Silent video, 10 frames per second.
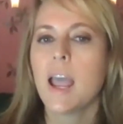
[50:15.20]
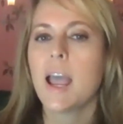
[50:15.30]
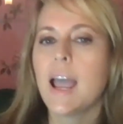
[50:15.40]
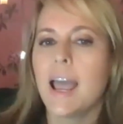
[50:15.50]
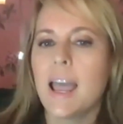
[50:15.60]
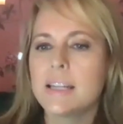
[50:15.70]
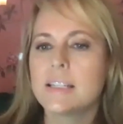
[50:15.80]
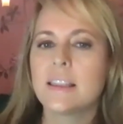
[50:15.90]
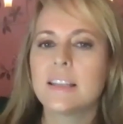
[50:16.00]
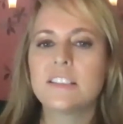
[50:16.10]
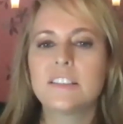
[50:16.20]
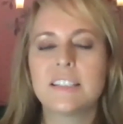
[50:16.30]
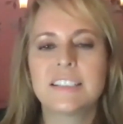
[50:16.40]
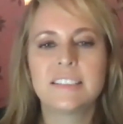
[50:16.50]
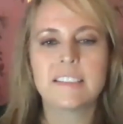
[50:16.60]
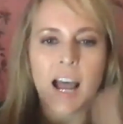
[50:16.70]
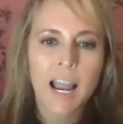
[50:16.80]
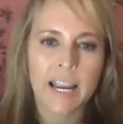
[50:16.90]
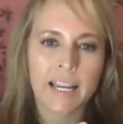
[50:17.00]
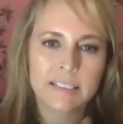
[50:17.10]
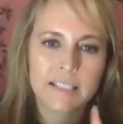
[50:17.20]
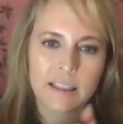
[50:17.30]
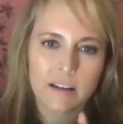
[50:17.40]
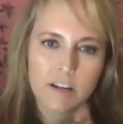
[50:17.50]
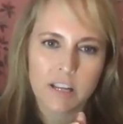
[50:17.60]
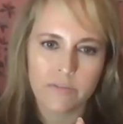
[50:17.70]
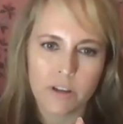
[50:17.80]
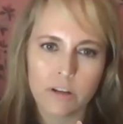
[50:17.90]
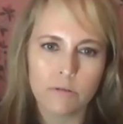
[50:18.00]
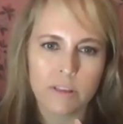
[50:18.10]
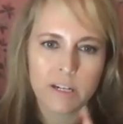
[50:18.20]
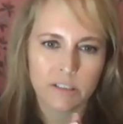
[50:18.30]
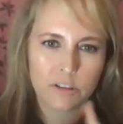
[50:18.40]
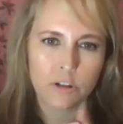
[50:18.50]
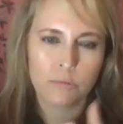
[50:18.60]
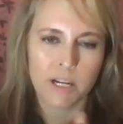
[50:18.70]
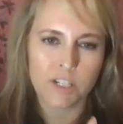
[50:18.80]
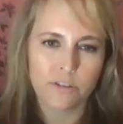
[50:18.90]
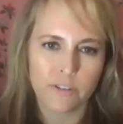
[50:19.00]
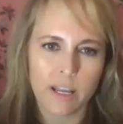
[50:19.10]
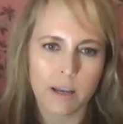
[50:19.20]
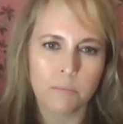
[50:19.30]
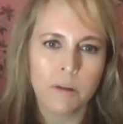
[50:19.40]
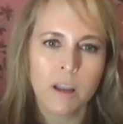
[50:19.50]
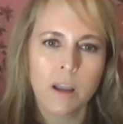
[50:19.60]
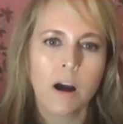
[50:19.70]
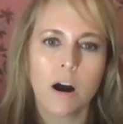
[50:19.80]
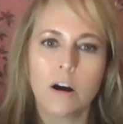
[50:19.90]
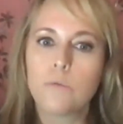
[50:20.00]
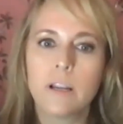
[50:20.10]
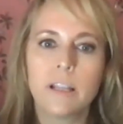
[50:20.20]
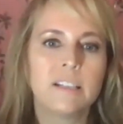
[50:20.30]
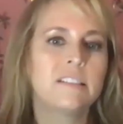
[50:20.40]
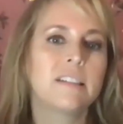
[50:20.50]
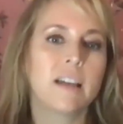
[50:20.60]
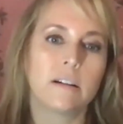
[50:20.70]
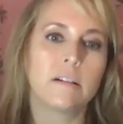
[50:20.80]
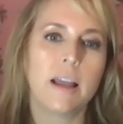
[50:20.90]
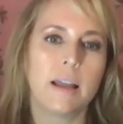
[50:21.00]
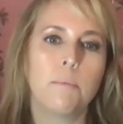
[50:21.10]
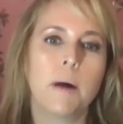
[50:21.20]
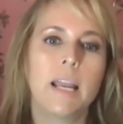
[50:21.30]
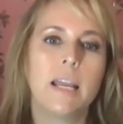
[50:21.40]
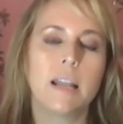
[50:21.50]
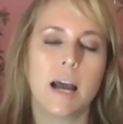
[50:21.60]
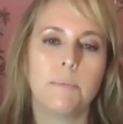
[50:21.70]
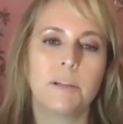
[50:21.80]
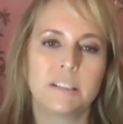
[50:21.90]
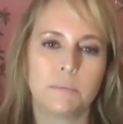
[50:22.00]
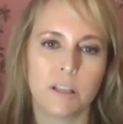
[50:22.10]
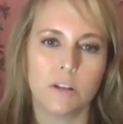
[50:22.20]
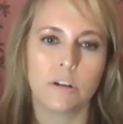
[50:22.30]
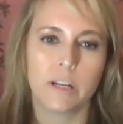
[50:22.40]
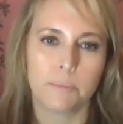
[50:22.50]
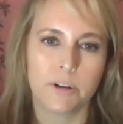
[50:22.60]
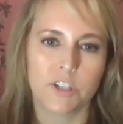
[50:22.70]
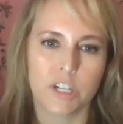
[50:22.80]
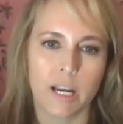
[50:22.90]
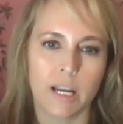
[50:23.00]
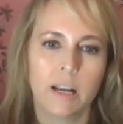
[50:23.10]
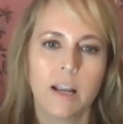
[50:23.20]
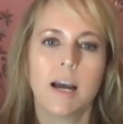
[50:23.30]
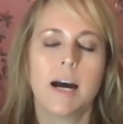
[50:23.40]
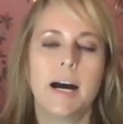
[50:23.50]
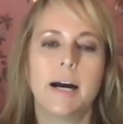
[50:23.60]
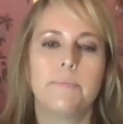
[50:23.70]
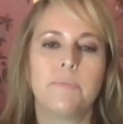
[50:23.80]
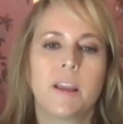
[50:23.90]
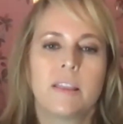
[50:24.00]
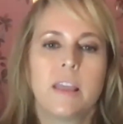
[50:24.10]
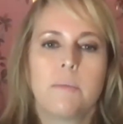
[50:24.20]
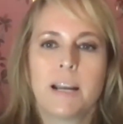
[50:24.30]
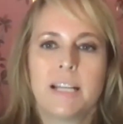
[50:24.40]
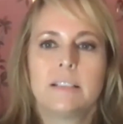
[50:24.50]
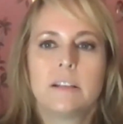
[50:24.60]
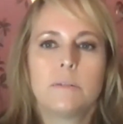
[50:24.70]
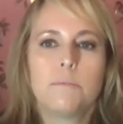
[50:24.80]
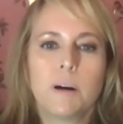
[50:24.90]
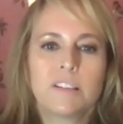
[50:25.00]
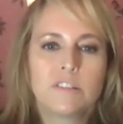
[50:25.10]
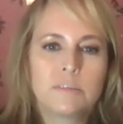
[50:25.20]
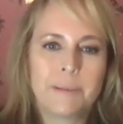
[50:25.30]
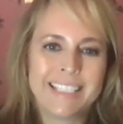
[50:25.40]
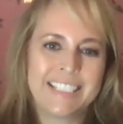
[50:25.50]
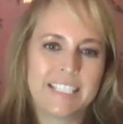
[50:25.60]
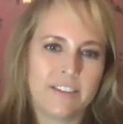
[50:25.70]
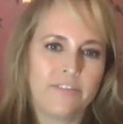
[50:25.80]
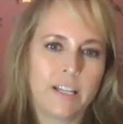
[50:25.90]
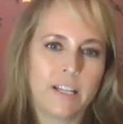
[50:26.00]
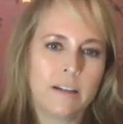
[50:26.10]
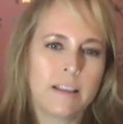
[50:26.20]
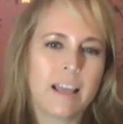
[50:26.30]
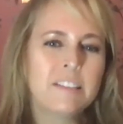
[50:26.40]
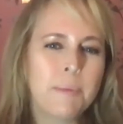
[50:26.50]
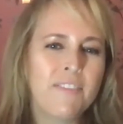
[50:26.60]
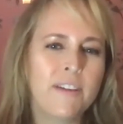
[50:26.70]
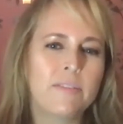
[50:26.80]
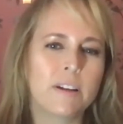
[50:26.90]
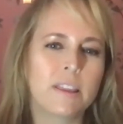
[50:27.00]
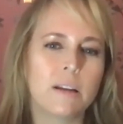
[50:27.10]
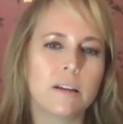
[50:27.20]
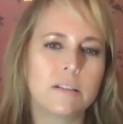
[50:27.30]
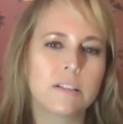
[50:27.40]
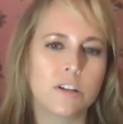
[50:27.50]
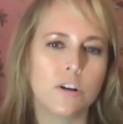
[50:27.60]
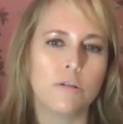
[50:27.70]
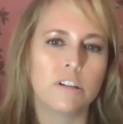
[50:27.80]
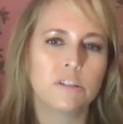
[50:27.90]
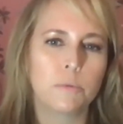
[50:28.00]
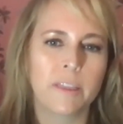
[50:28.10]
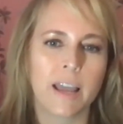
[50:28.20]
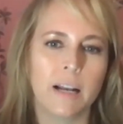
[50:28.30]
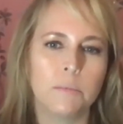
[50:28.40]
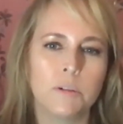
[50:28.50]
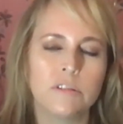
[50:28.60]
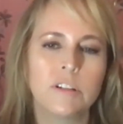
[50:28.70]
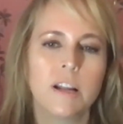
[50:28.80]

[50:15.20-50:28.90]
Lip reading: And the signs that they're giving you that it's too much for them are really subtle and might not be something you can appreciate. Their muscles might stiffen. That's my favorite thing to notice with animals.